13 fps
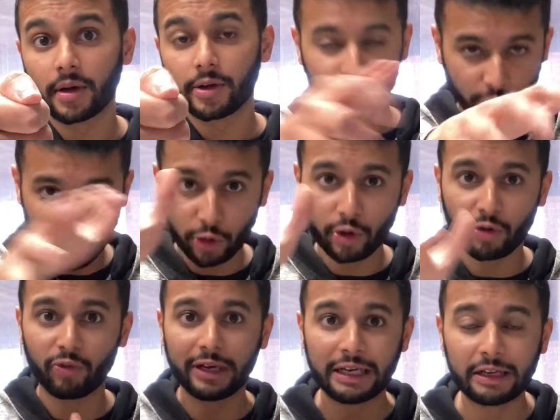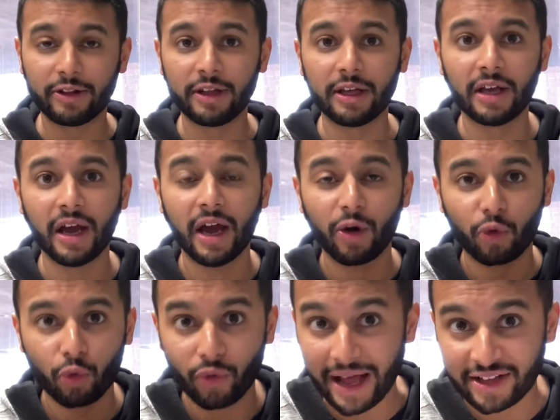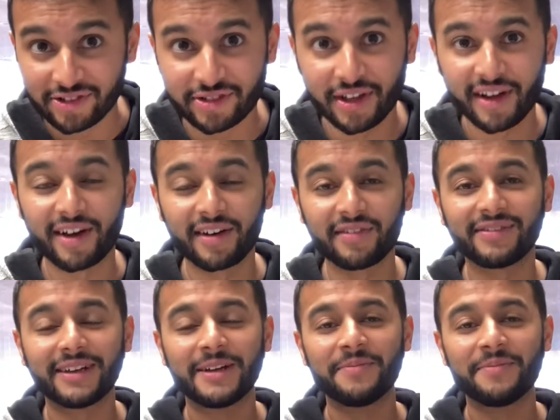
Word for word: so you can read the rest of